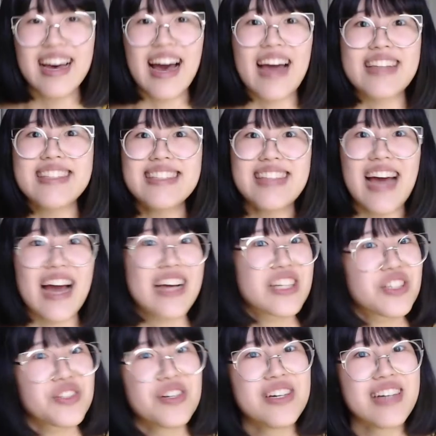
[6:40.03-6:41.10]
I didn't
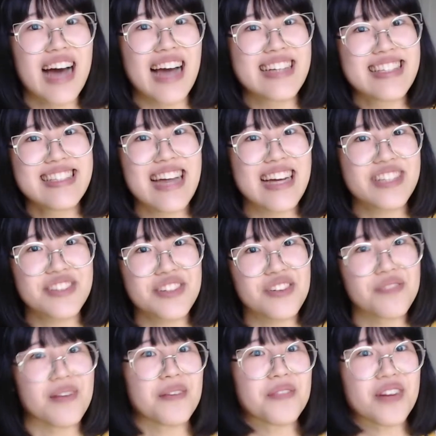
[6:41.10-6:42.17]
actually
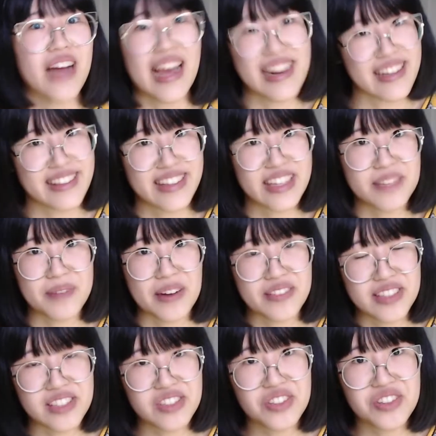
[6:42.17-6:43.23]
remember anything about
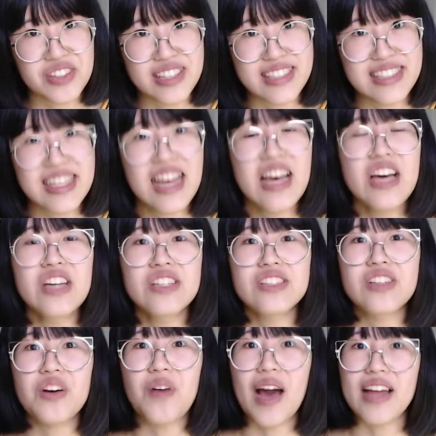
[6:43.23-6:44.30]
this course,
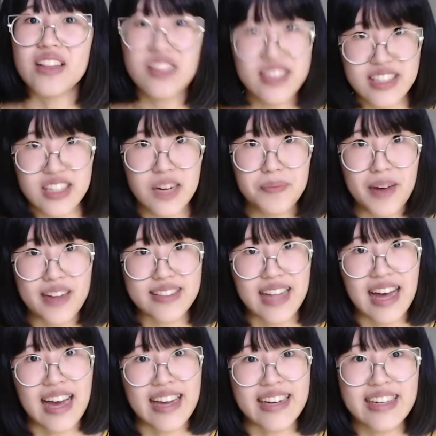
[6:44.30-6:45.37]
so I looked it up
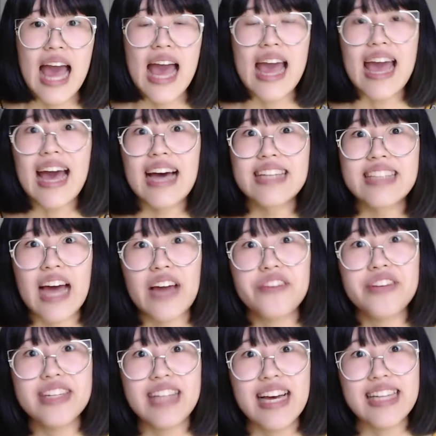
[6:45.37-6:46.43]
online, and I
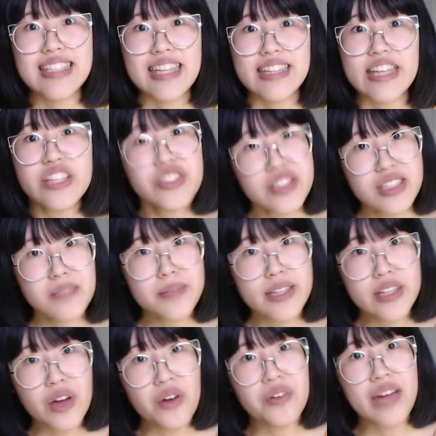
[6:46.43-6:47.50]
realized that they used to be
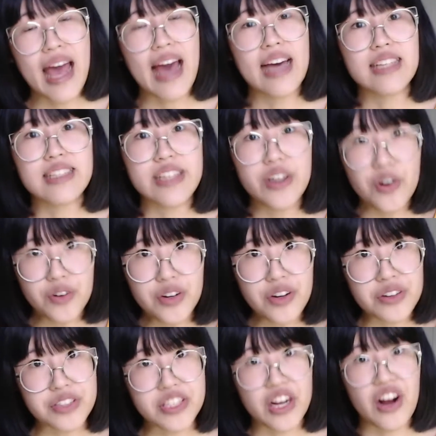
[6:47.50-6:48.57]
known as
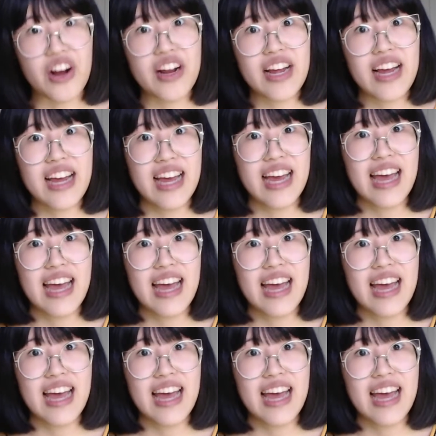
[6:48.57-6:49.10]
Nihongo Shark,